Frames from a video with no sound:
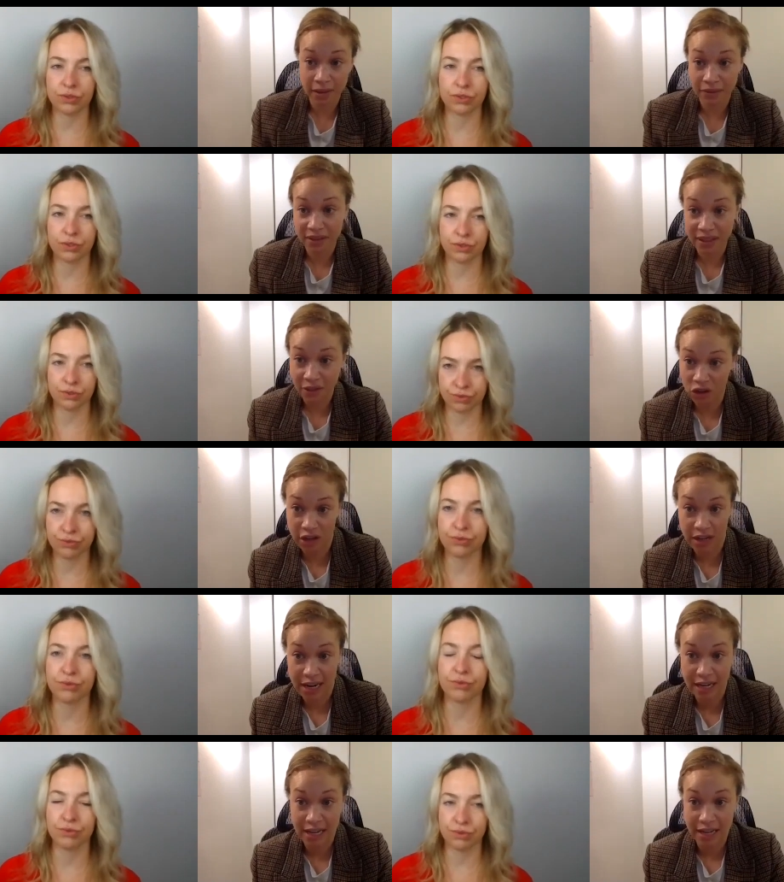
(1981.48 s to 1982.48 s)
Speaker 1: is a
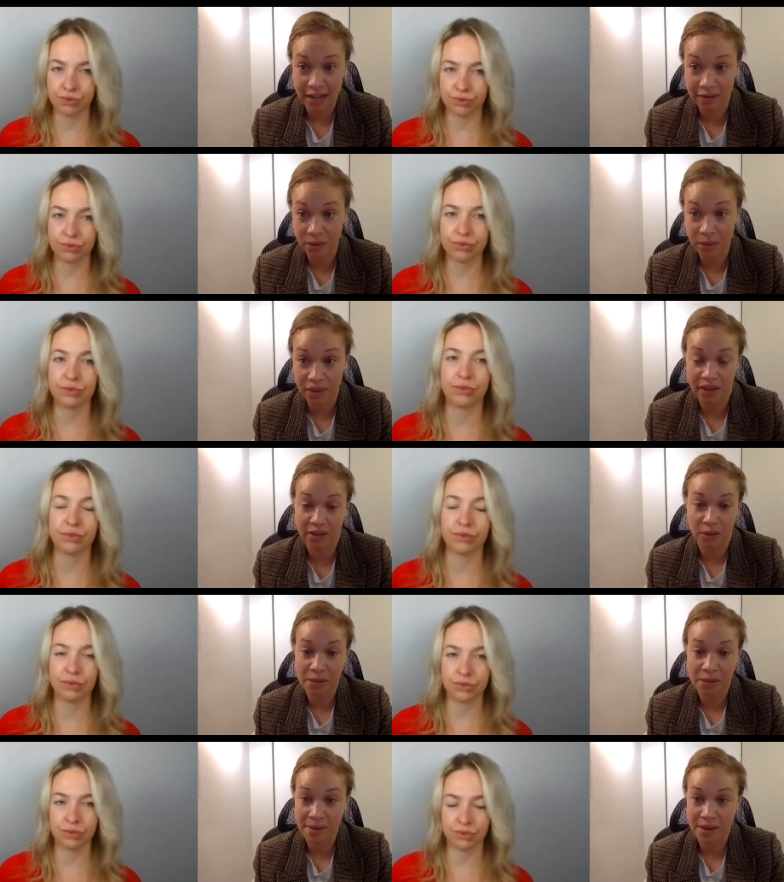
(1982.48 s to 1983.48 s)
physician, like he lives with it.
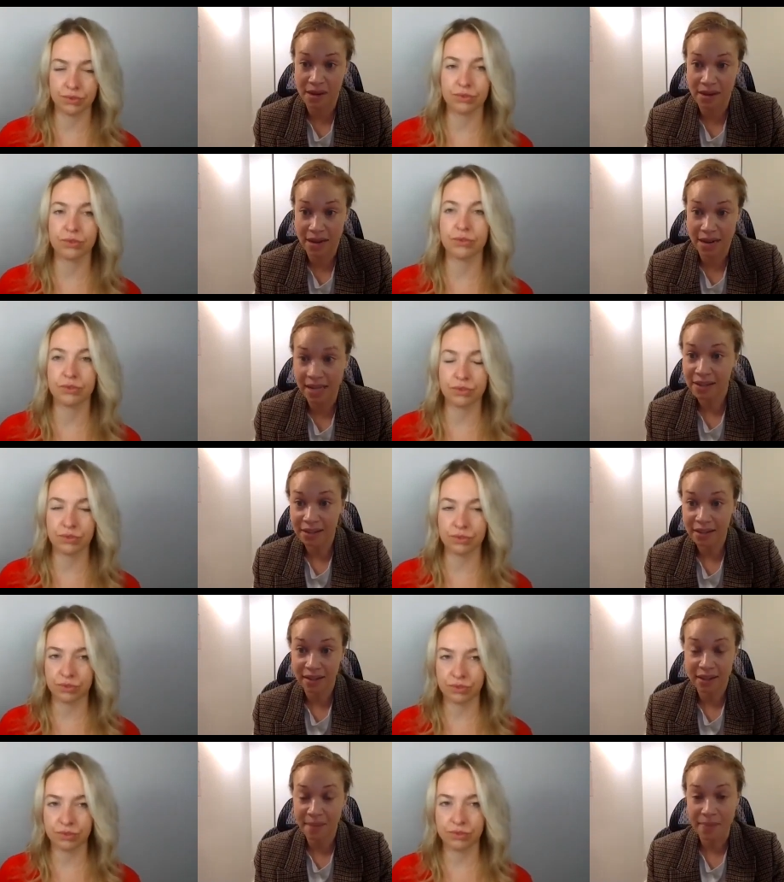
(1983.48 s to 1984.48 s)
So maybe like he
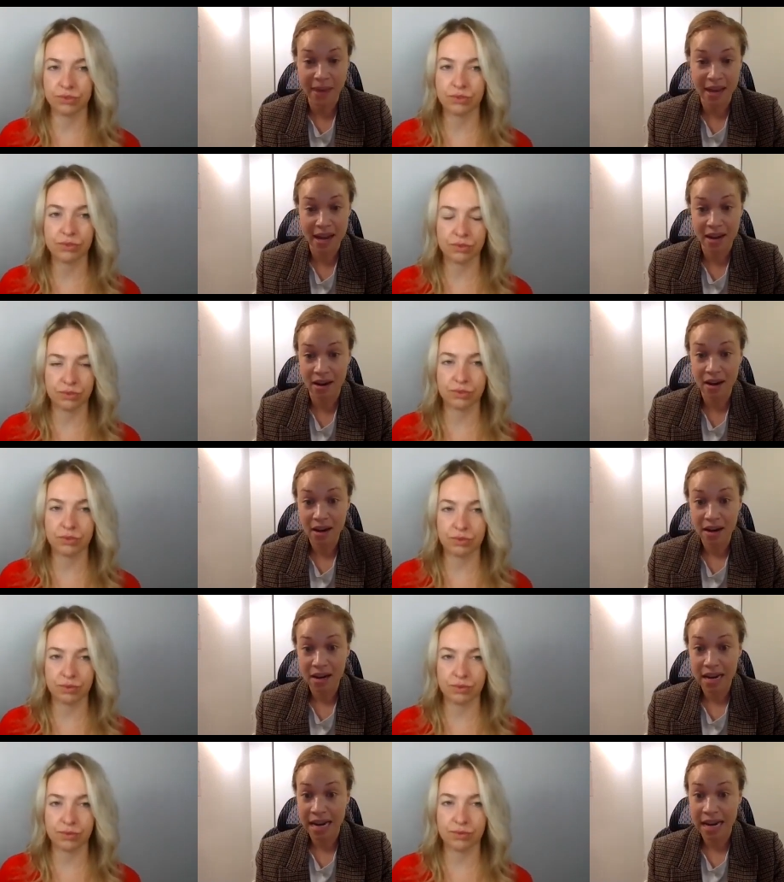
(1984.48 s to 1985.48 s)
sees something in,
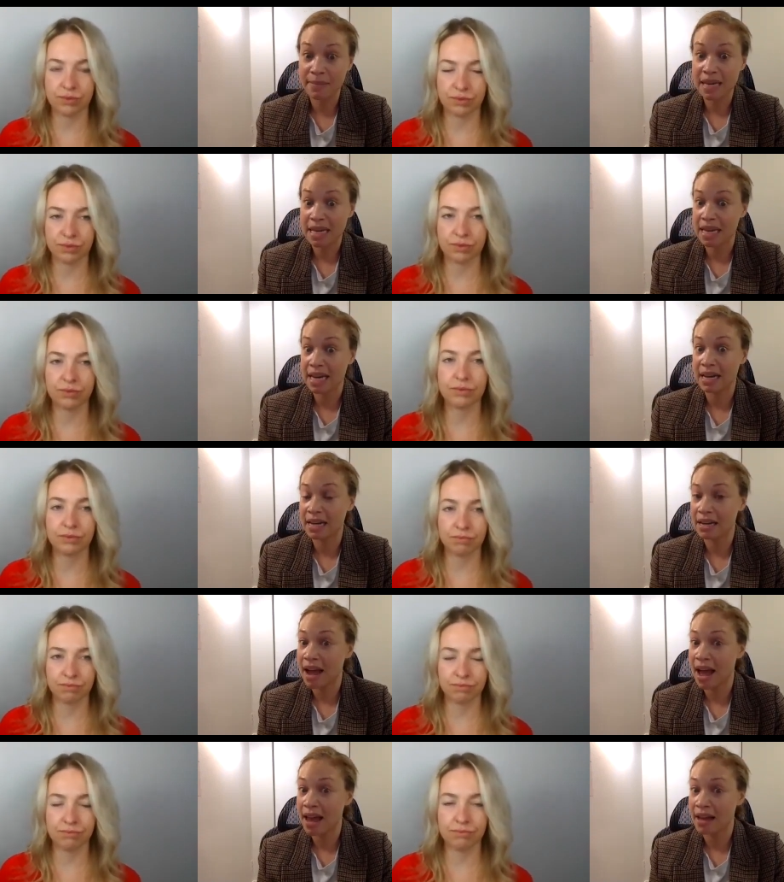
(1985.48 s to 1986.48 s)
in me
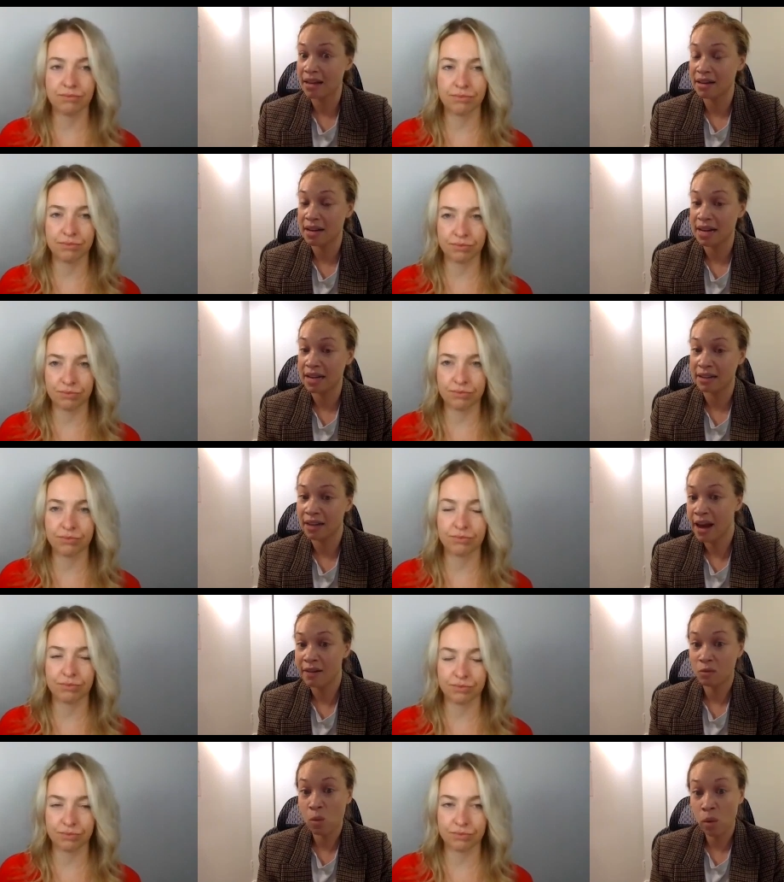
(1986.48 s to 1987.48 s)
and, and is
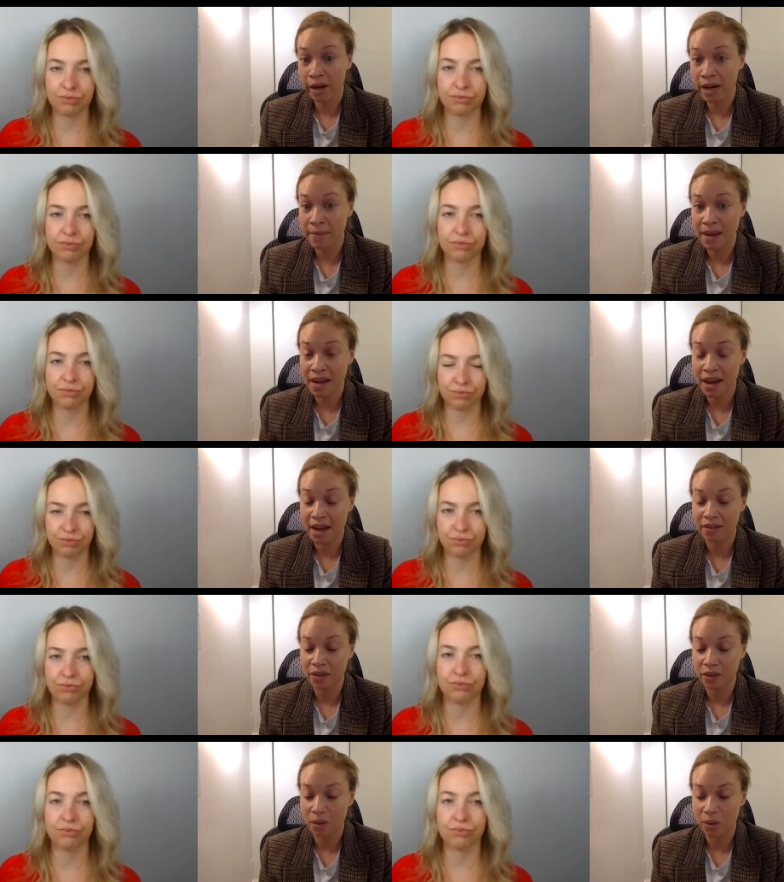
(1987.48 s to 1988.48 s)
kind of warning me.
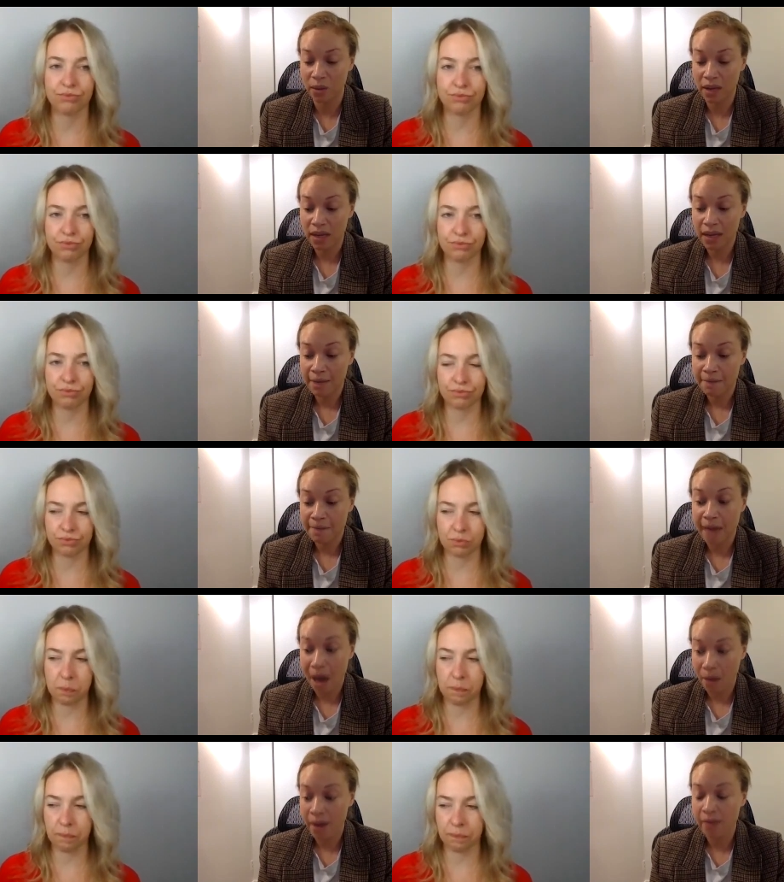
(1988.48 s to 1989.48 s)
And so
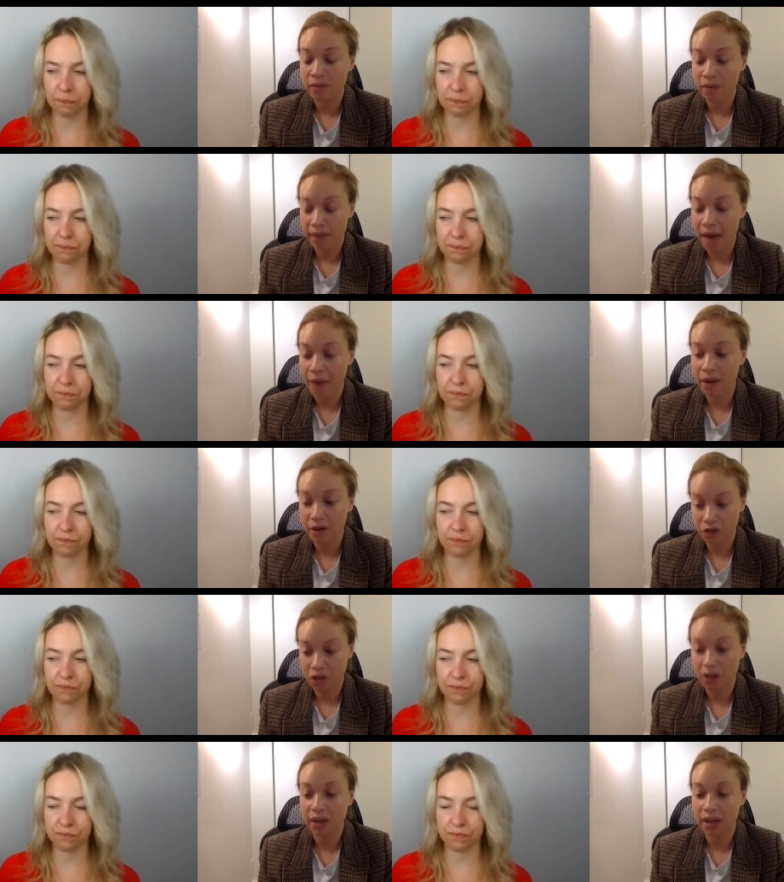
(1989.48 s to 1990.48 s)
that one, that
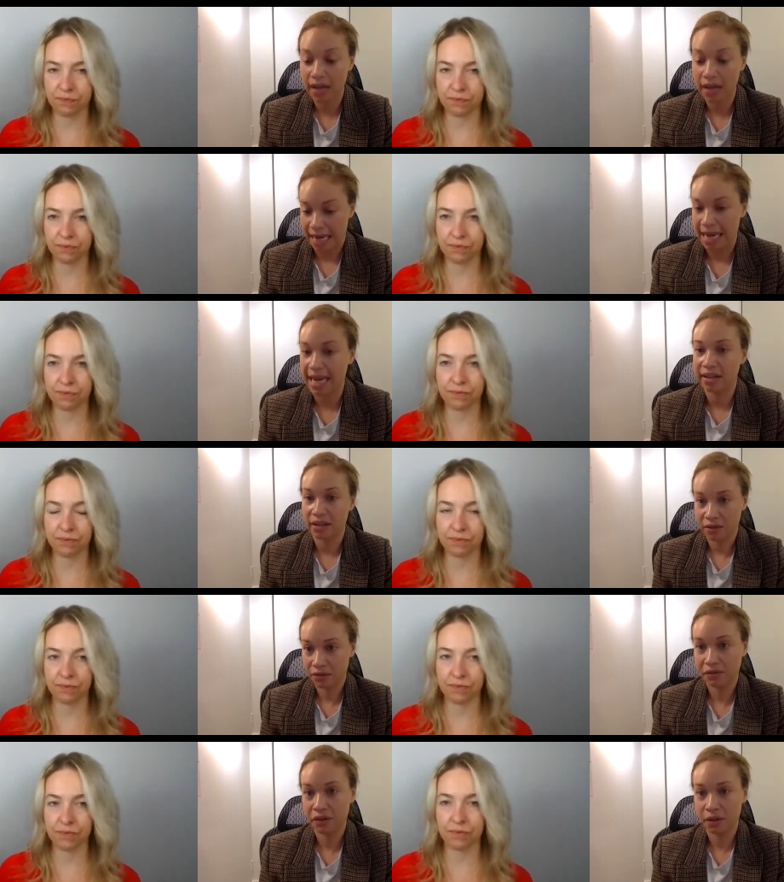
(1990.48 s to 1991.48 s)
one took a hit
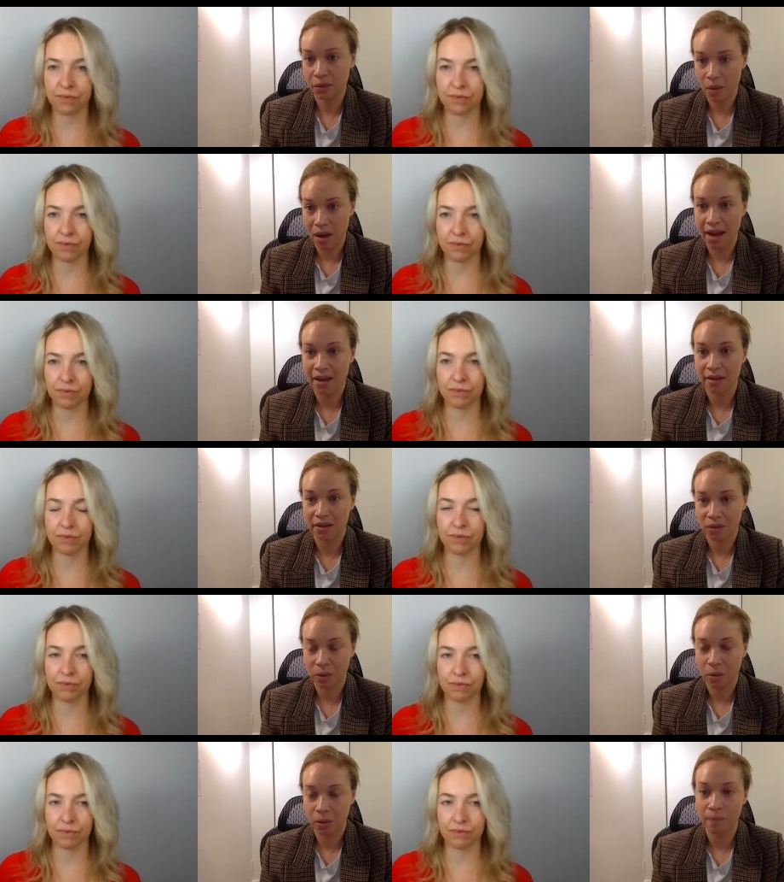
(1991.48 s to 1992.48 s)
for a while.
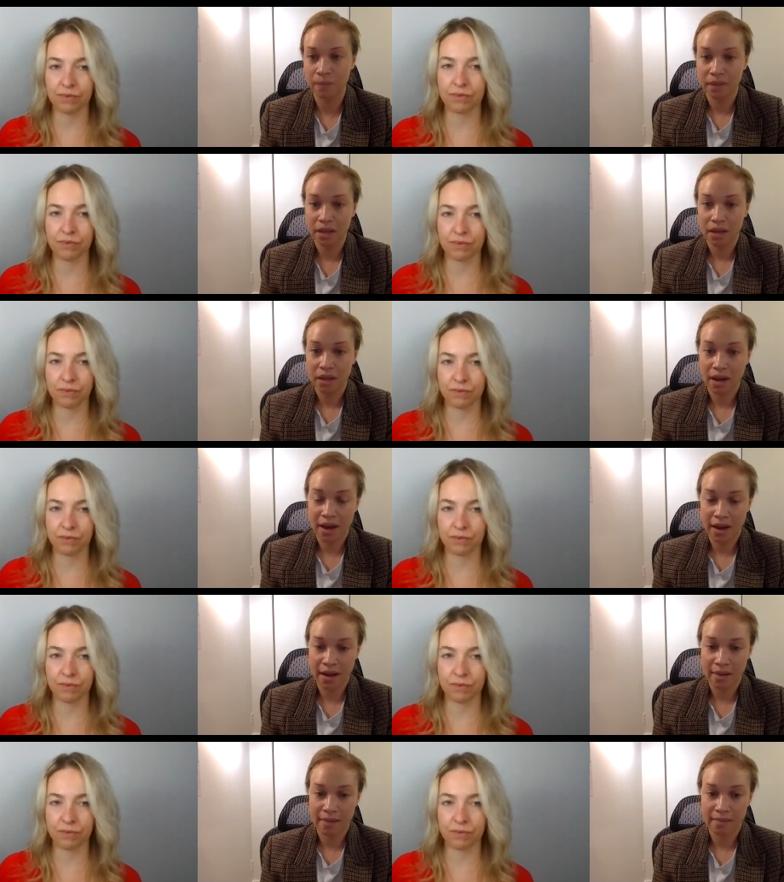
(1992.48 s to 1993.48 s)
So
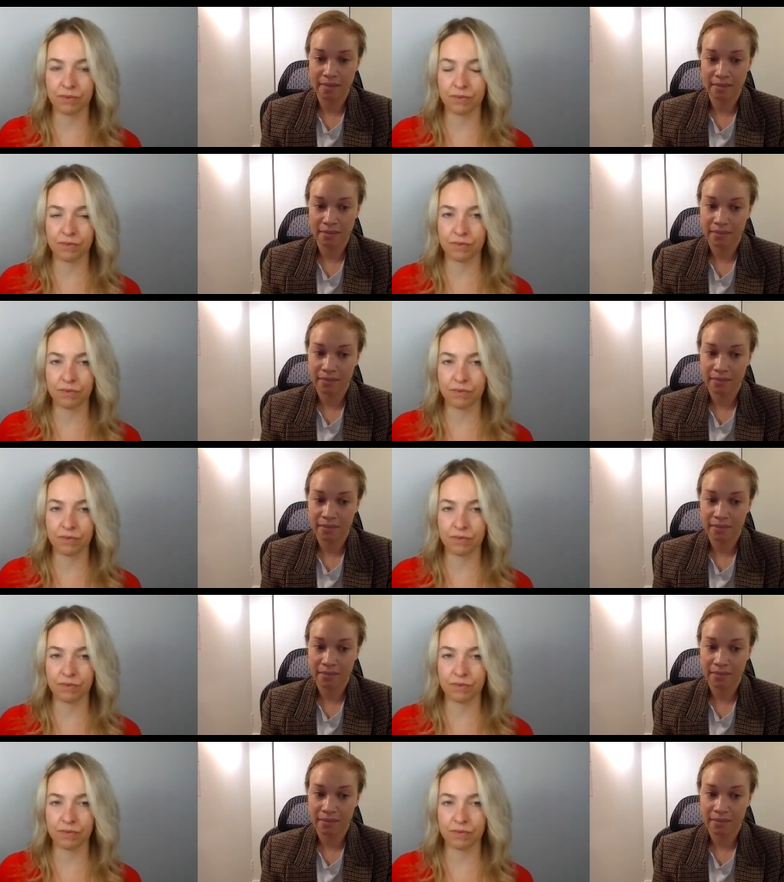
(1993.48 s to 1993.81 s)
um,